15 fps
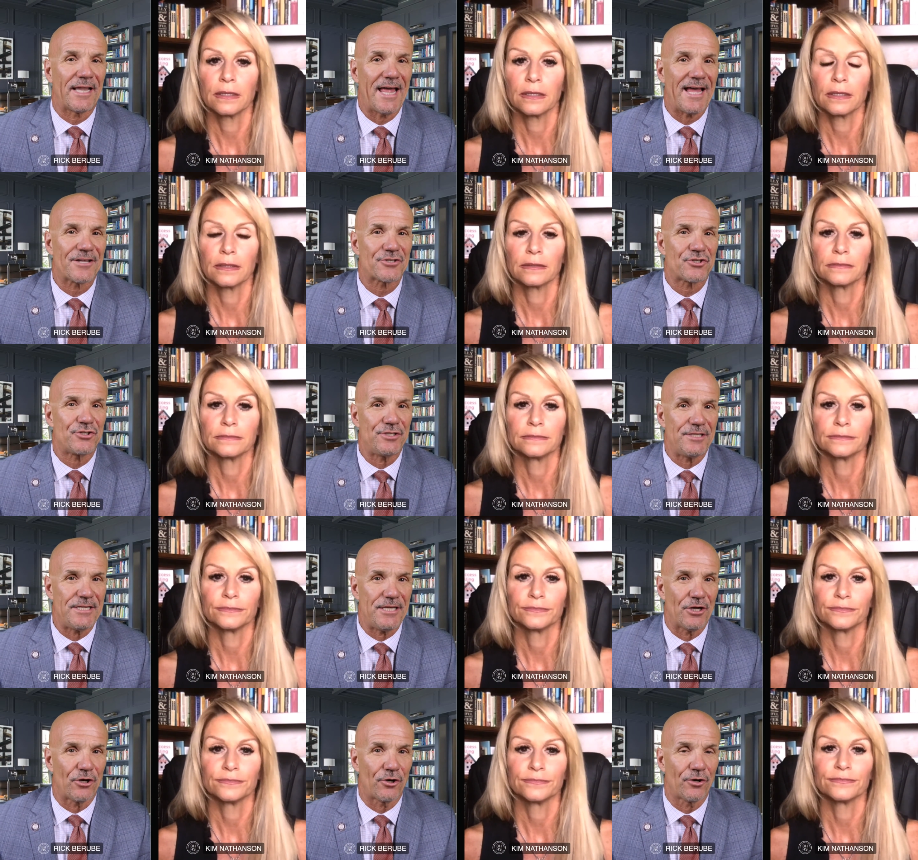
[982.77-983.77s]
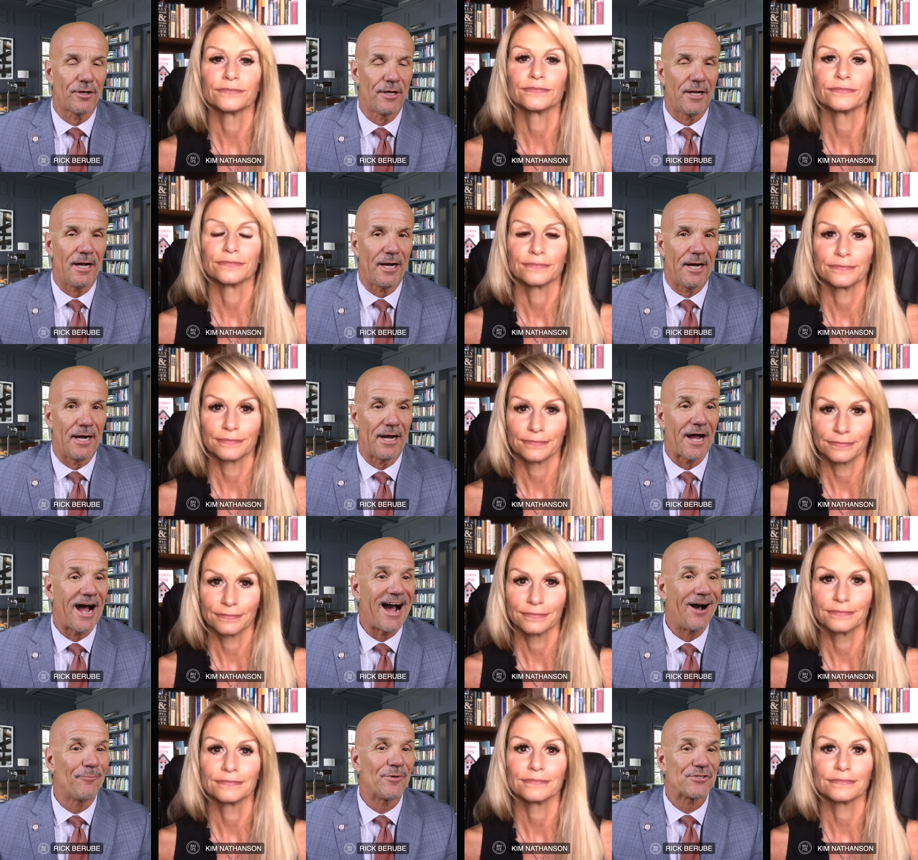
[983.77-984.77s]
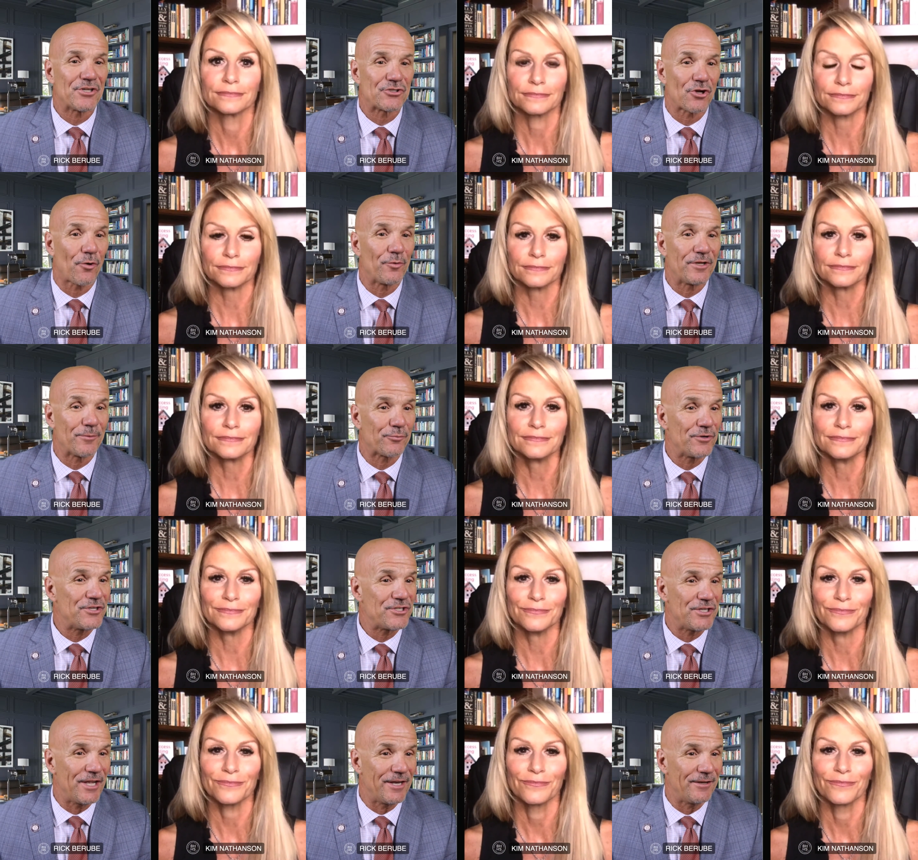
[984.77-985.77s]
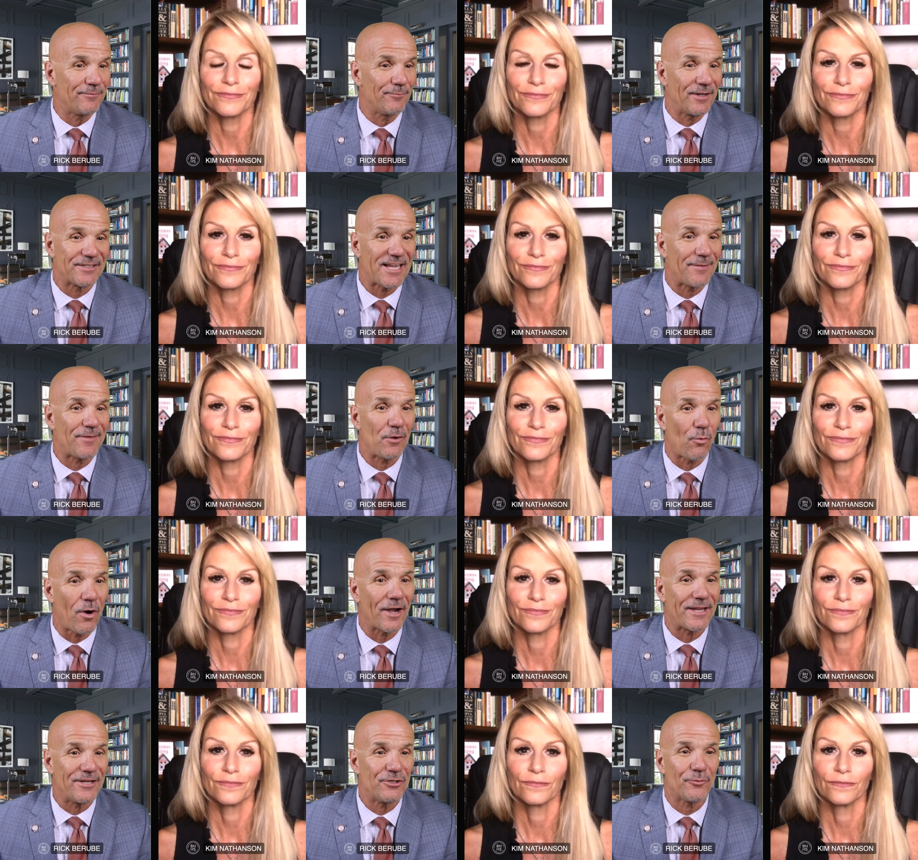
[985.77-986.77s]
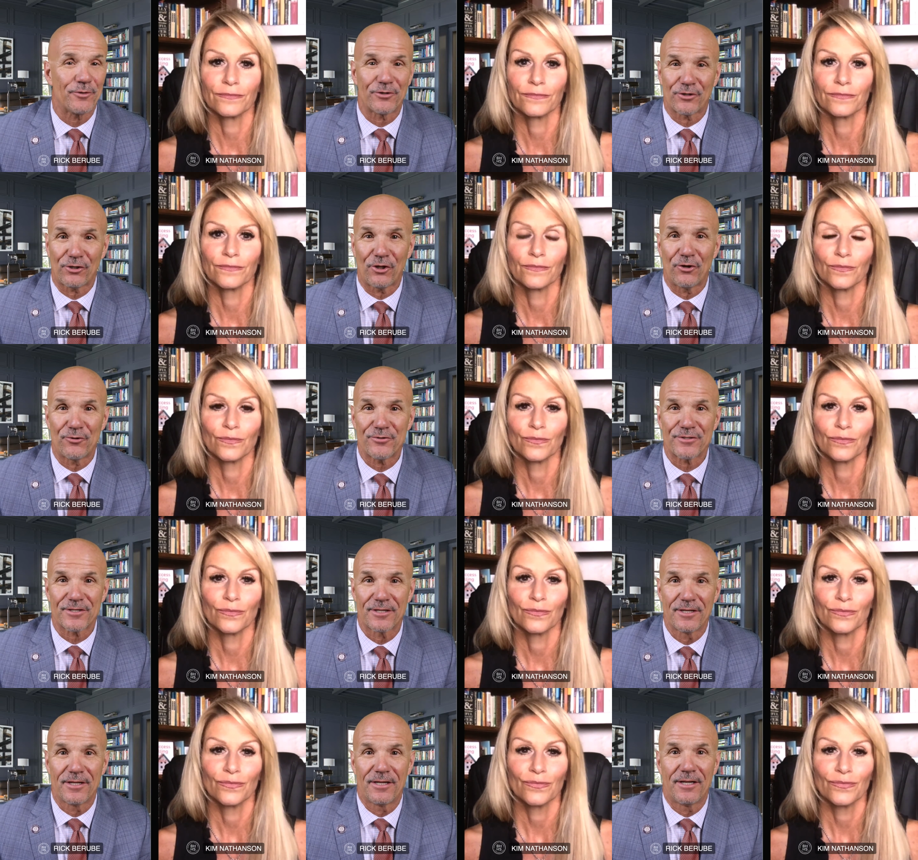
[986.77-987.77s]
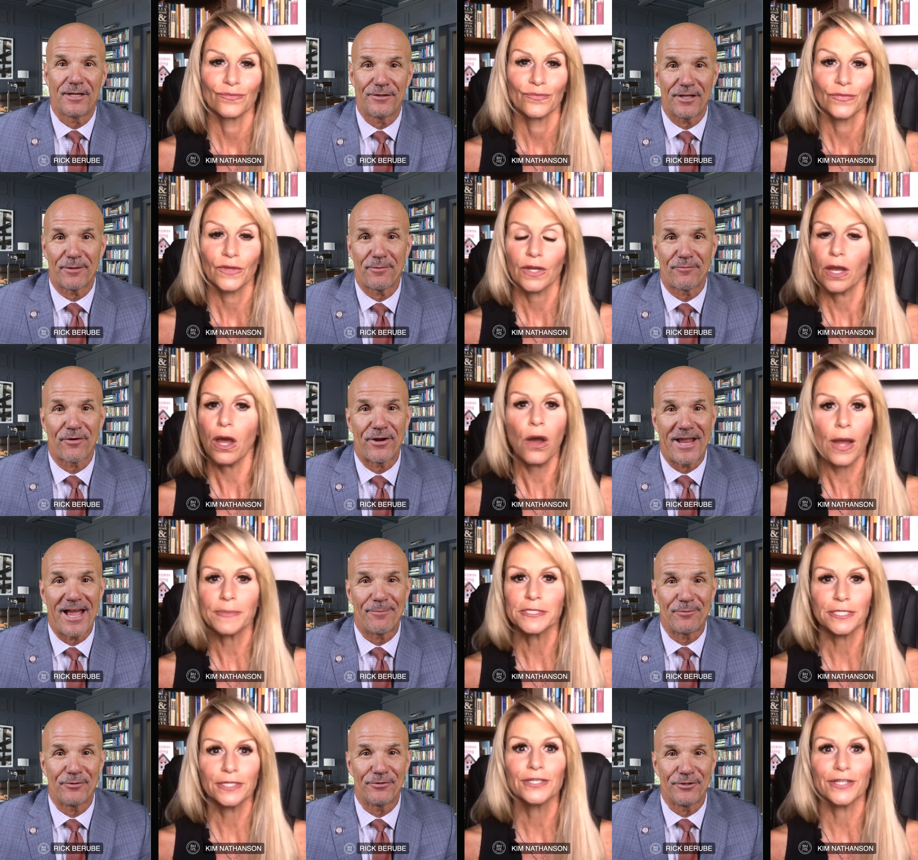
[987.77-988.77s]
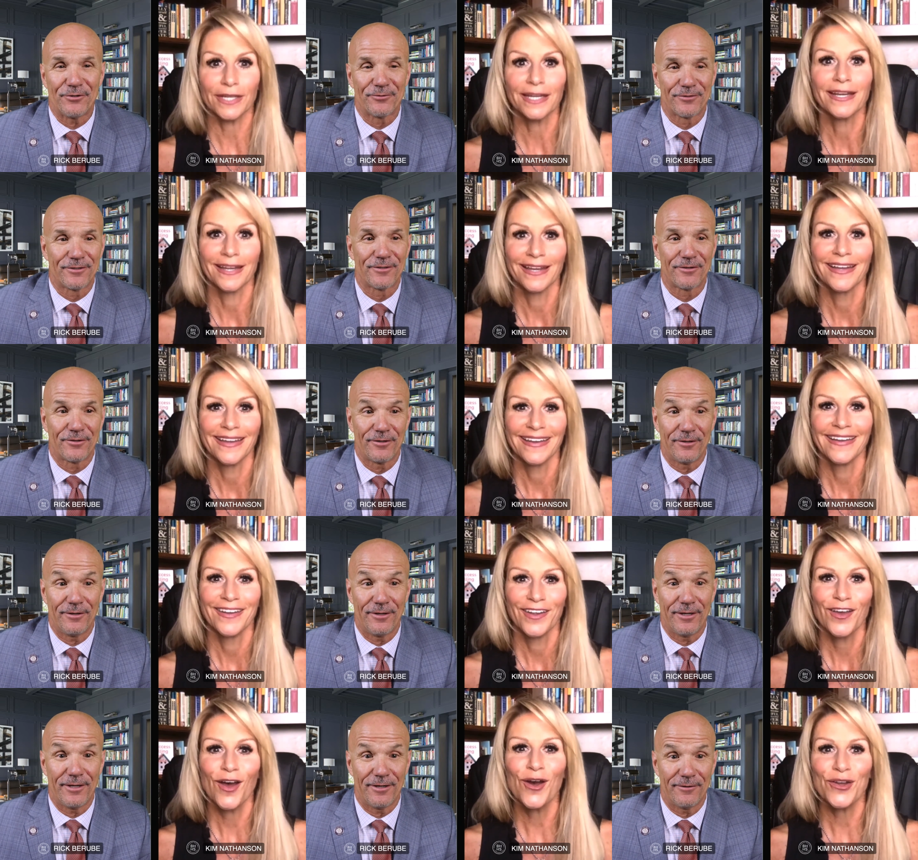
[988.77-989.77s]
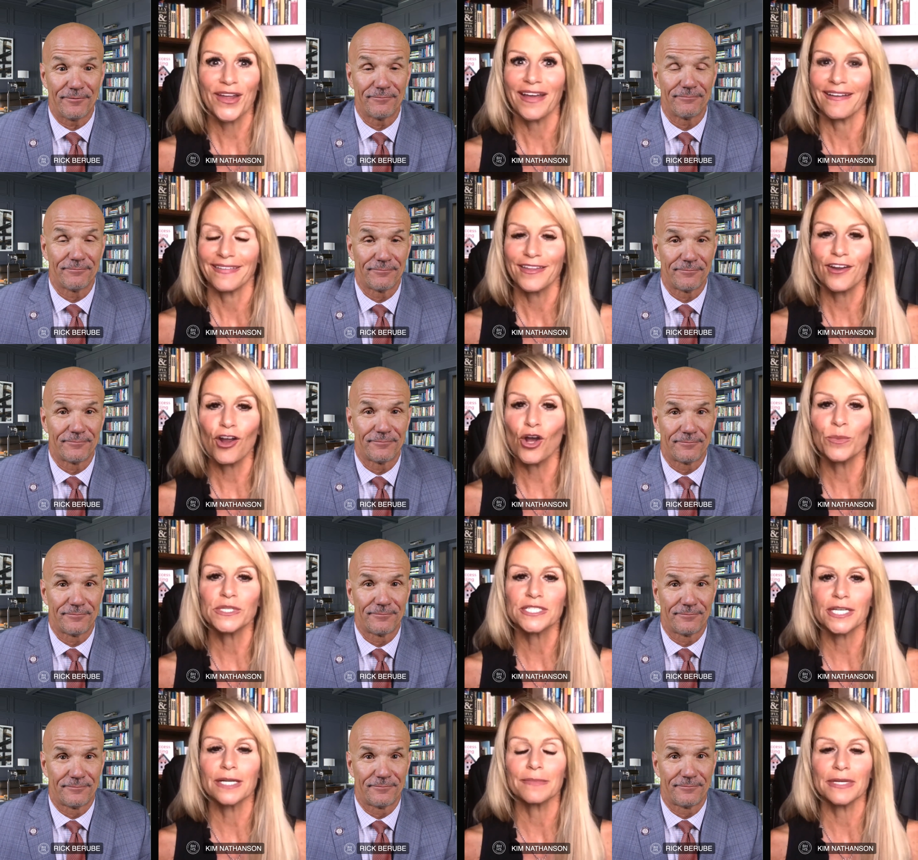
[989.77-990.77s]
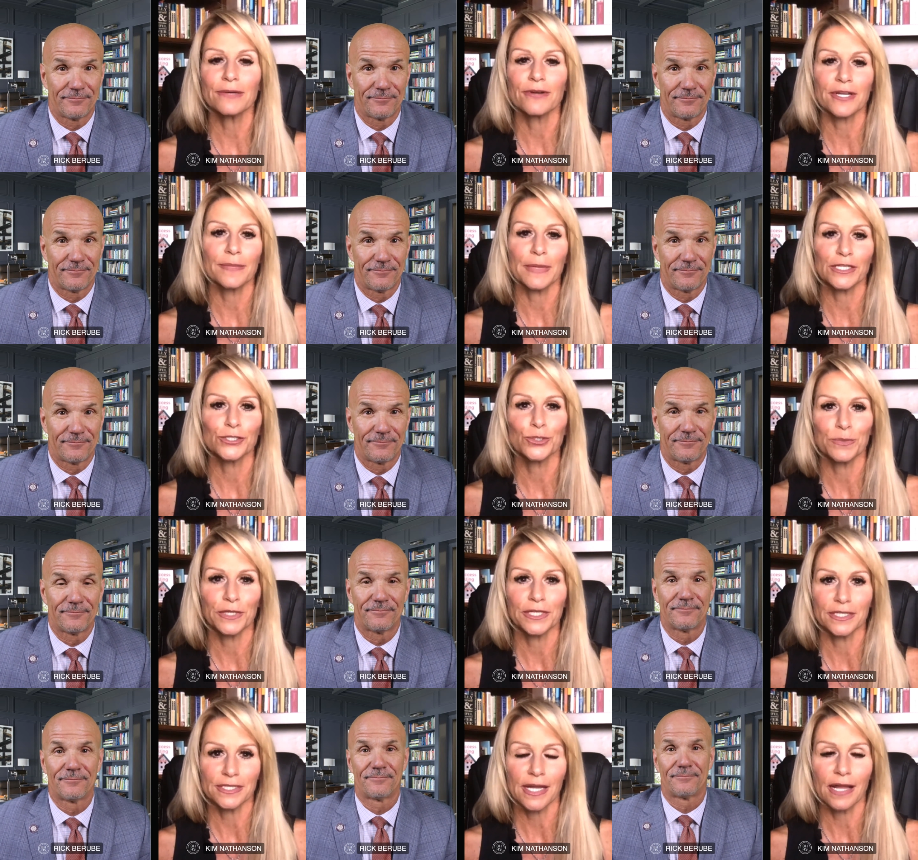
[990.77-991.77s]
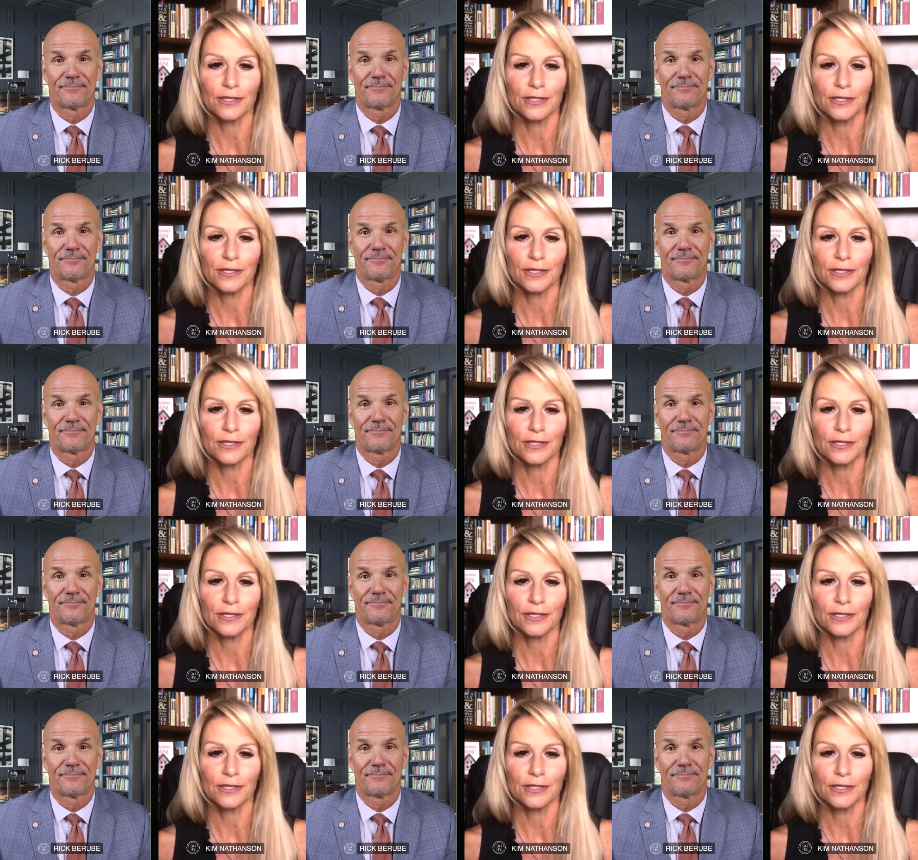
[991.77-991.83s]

Speaker 1: last year. Uh, how much it's already appreciated. By the time they walk into it and close, they're going to be very oh, happy.
Speaker 2: Absolutely. yeah. Oh yeah, their home is going to be worth about two million